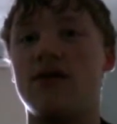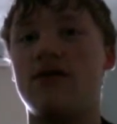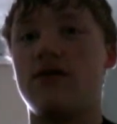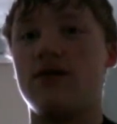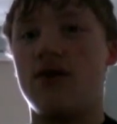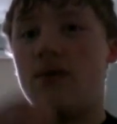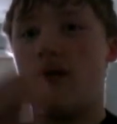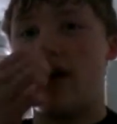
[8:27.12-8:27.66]

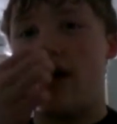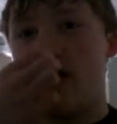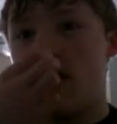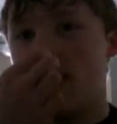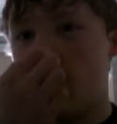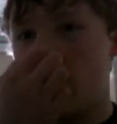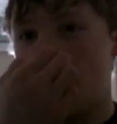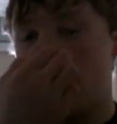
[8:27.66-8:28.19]
So
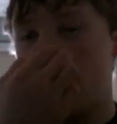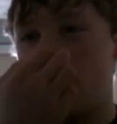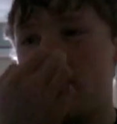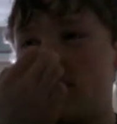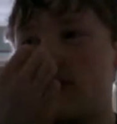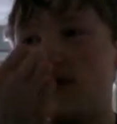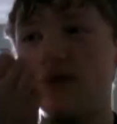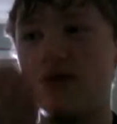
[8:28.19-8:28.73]

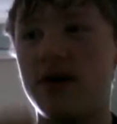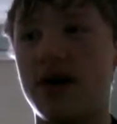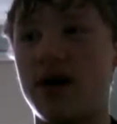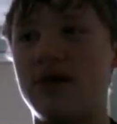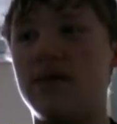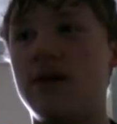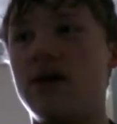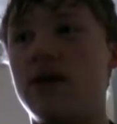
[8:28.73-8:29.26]
once you do
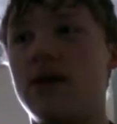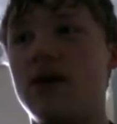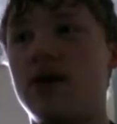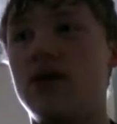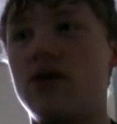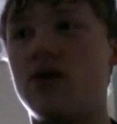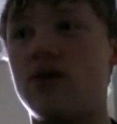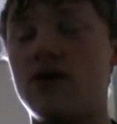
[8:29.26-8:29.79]
that,
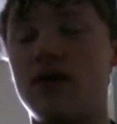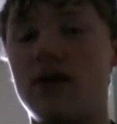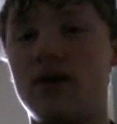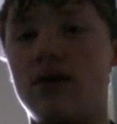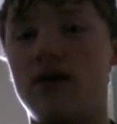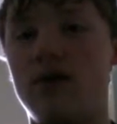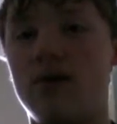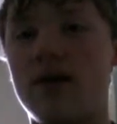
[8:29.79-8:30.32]
you
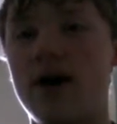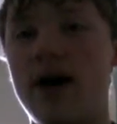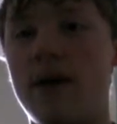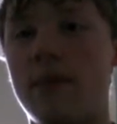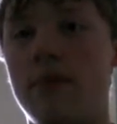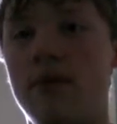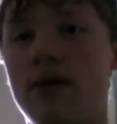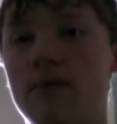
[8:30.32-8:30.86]

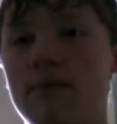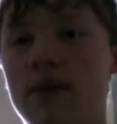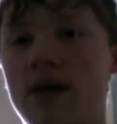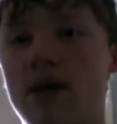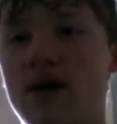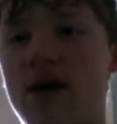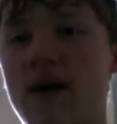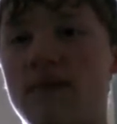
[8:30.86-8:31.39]

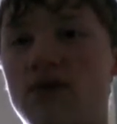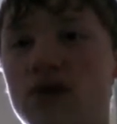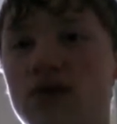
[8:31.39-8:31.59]
may have